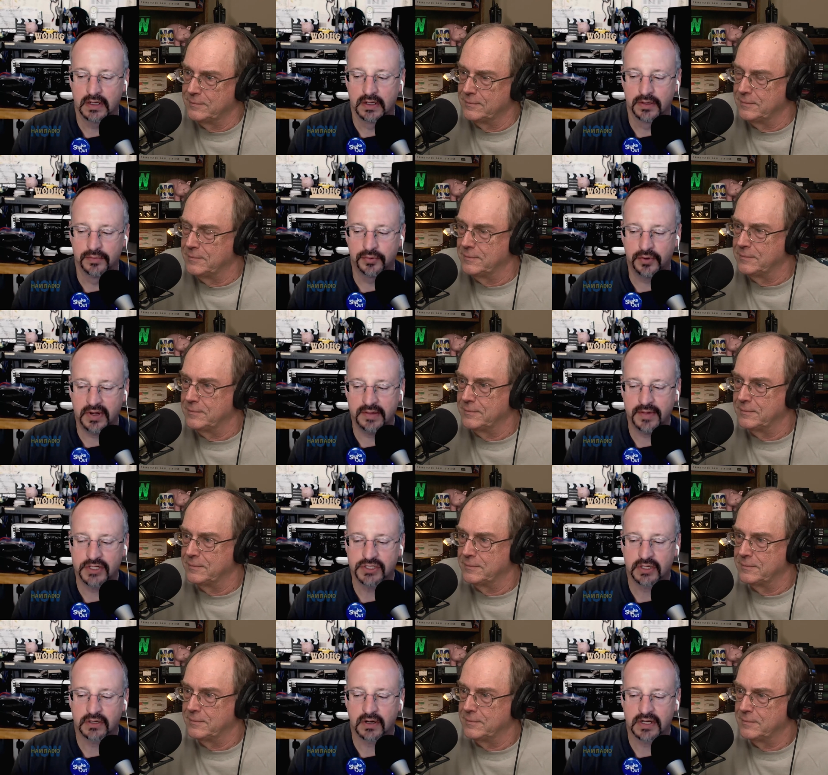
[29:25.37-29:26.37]
Speaker 1: pretty much
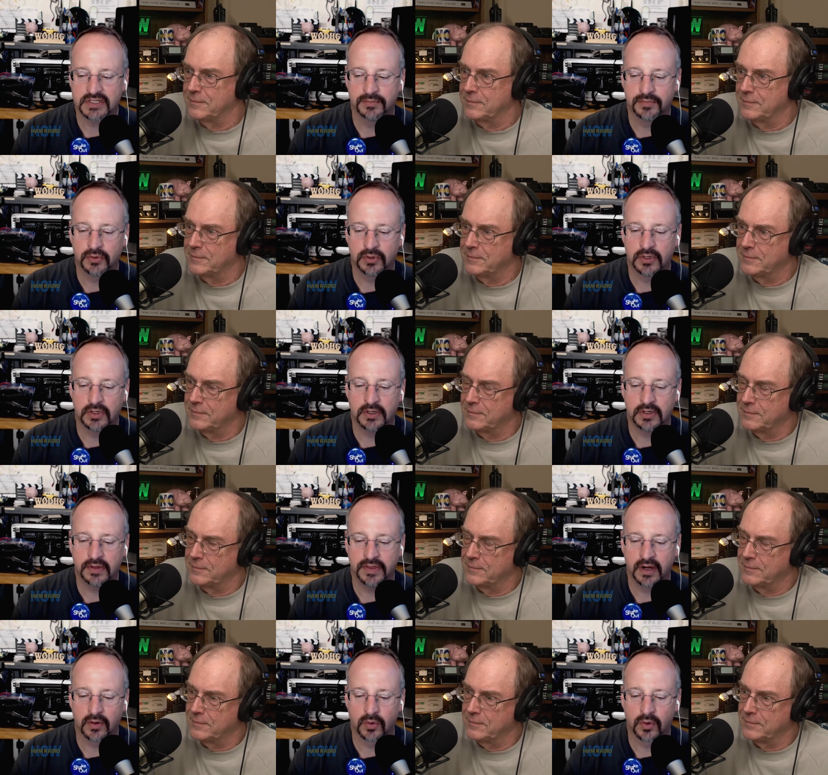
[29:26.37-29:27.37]
across the board,
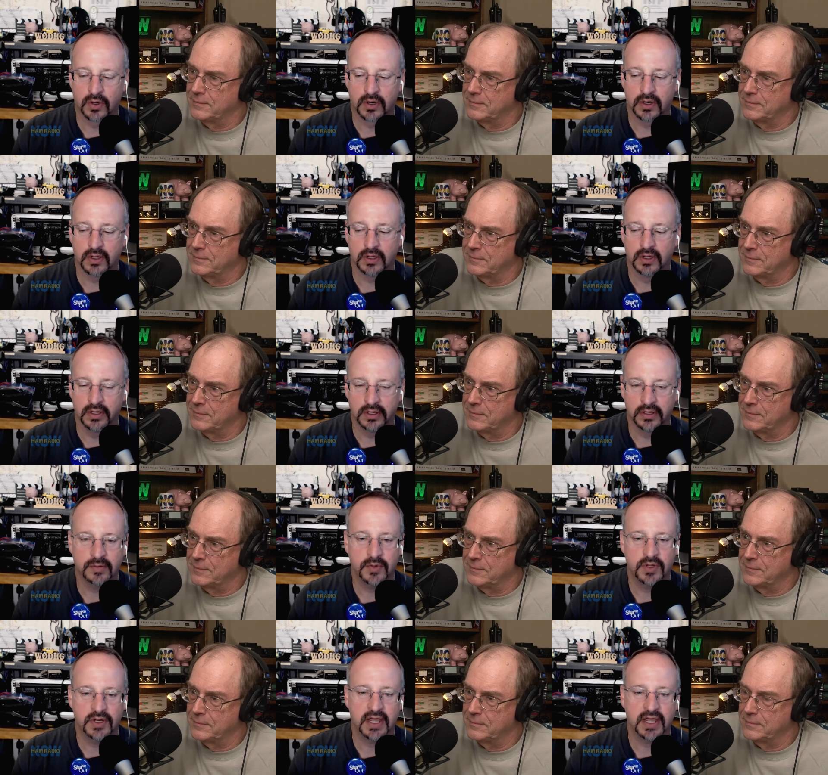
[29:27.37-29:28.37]
there were little
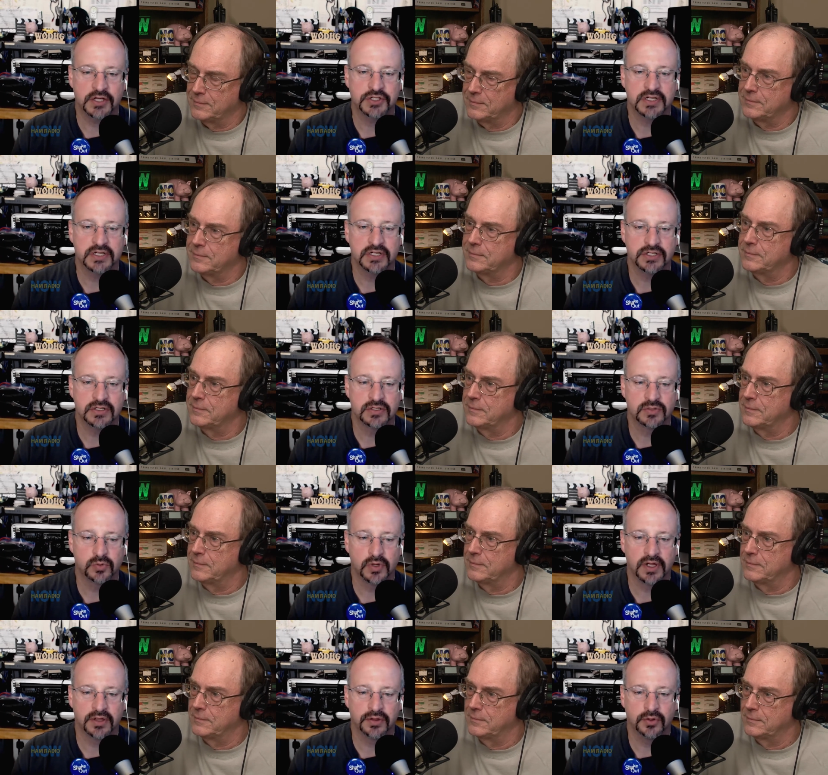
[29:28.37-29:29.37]
communication issues
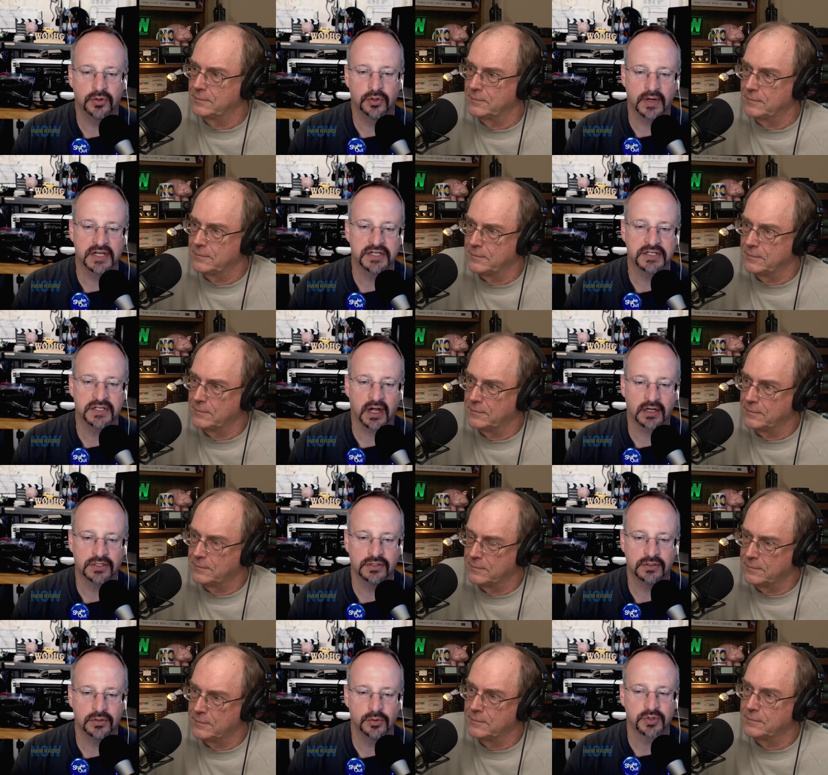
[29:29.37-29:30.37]
with who do I talk
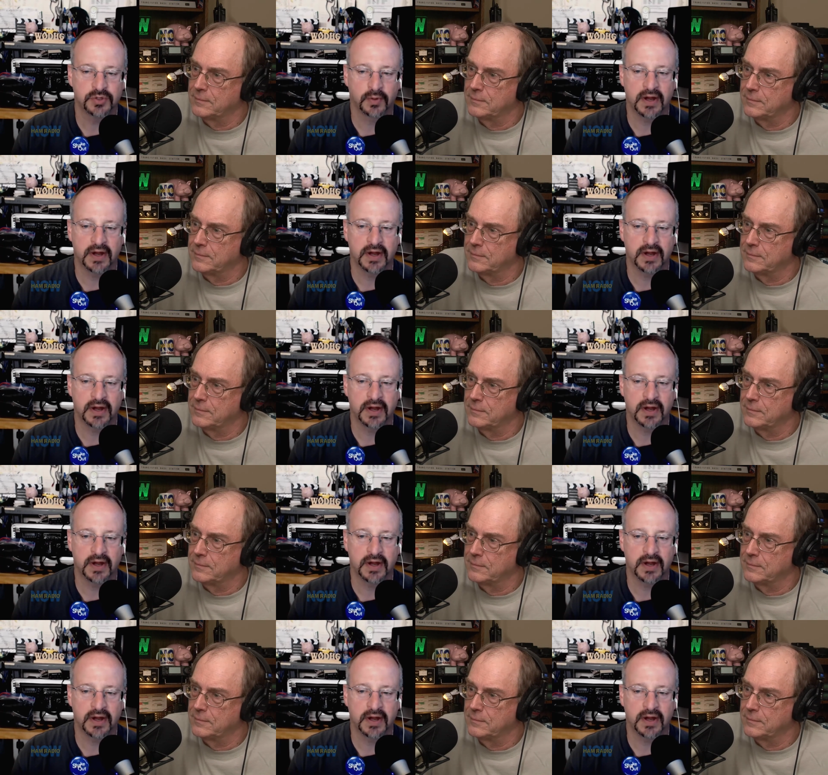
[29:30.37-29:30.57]
to, who is the right